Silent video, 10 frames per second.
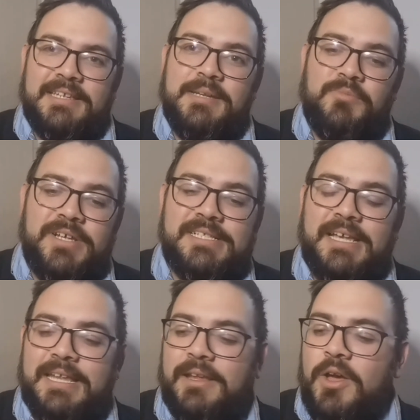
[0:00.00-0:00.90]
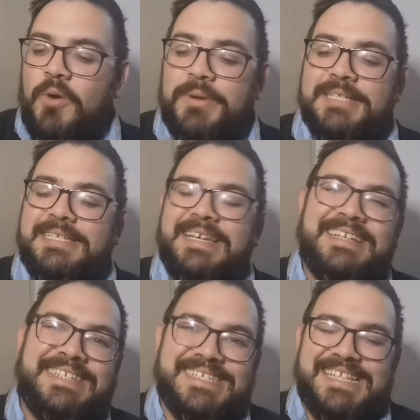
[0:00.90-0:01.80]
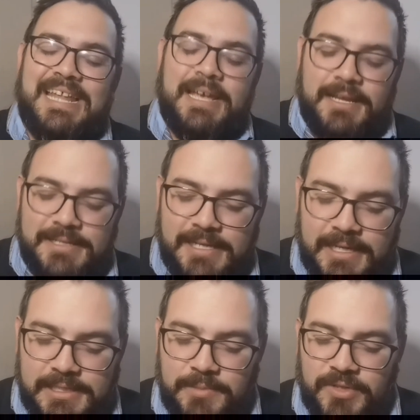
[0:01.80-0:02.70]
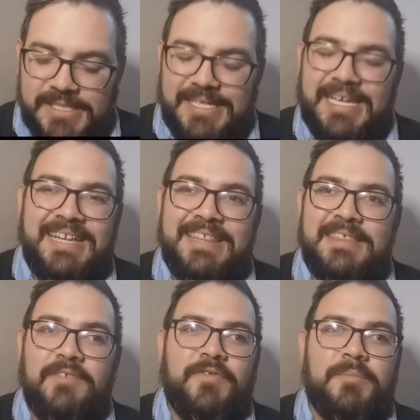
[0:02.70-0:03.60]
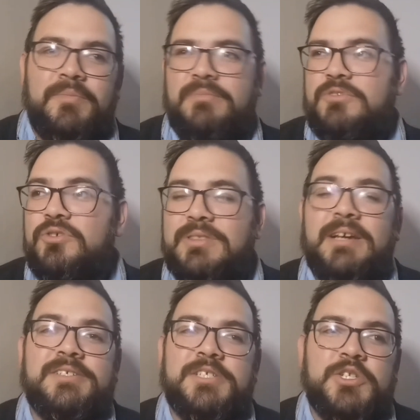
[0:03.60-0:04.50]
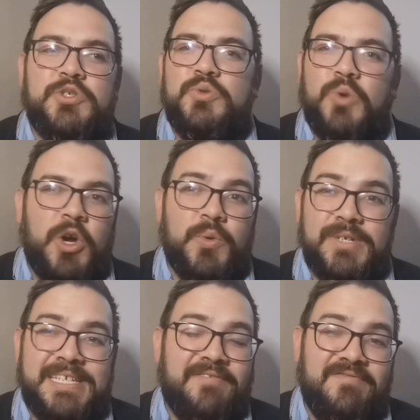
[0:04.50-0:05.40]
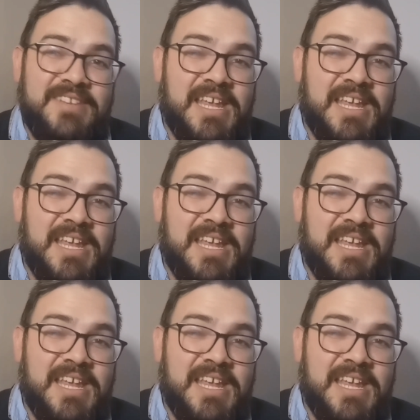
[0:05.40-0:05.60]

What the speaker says: And when I say I dislike tag team wrestling, anything from 2002 onwards, I've never been a fan.